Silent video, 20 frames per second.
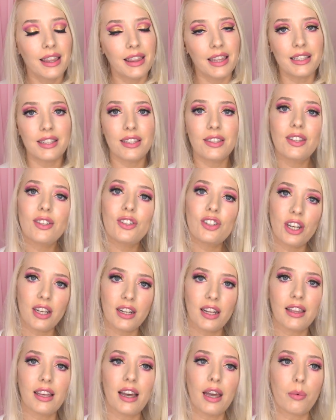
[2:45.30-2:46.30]
this is the
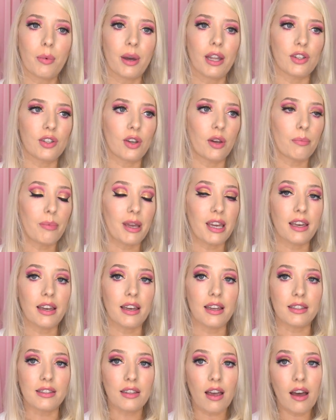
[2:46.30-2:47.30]
journey that I went on,
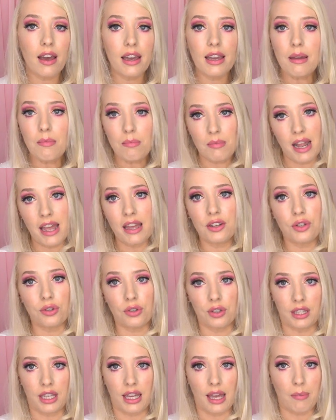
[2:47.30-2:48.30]
because I am
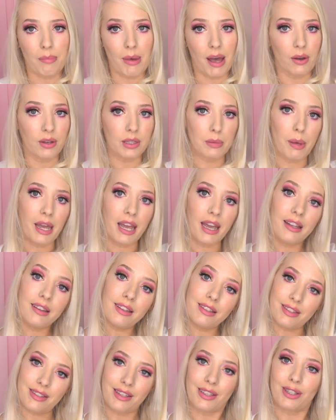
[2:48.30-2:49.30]
naturally about as pale
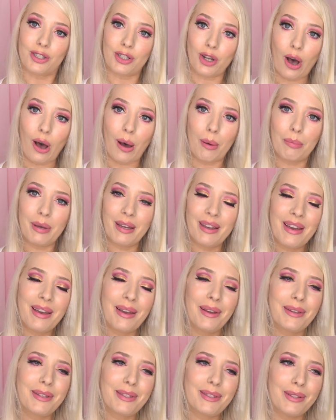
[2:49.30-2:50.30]
as this top.
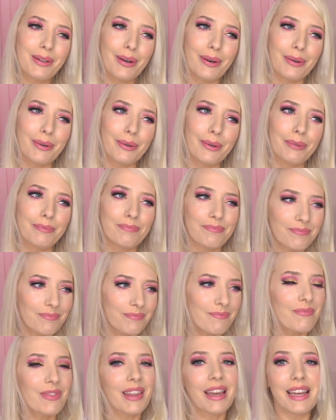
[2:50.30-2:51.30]
So
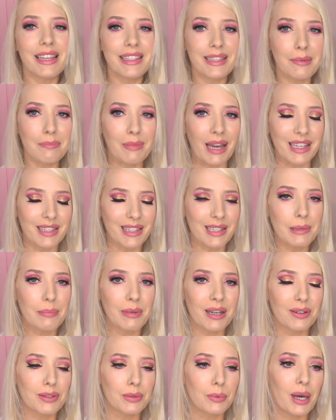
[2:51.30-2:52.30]
it's amazing to
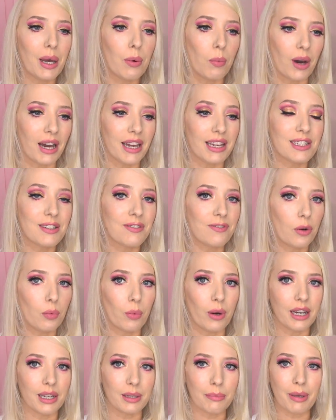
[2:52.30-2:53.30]
be able to wear white for
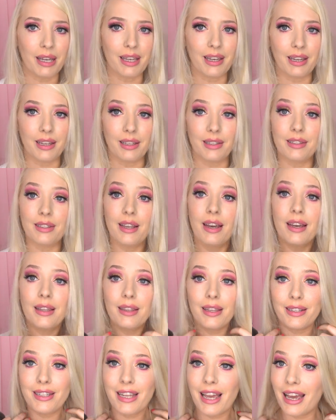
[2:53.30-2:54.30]
one, because
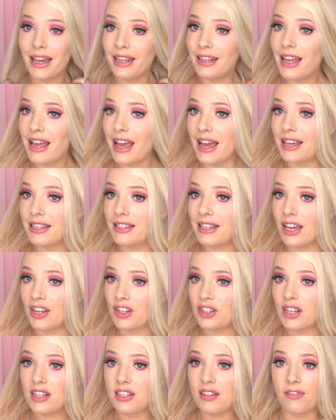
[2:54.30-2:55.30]
the tan has
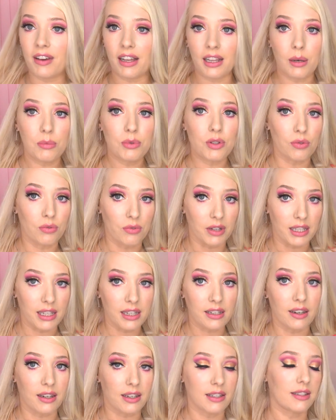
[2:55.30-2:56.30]
actually developed
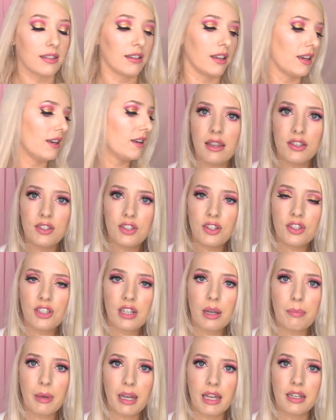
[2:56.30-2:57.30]
really nicely. Let's just
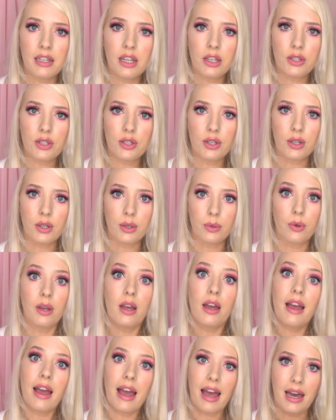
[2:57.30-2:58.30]
jump in to
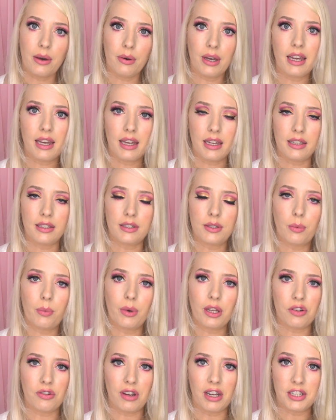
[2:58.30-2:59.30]
how it is
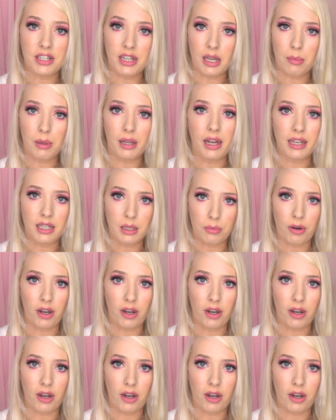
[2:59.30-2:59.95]
when you're actually applying the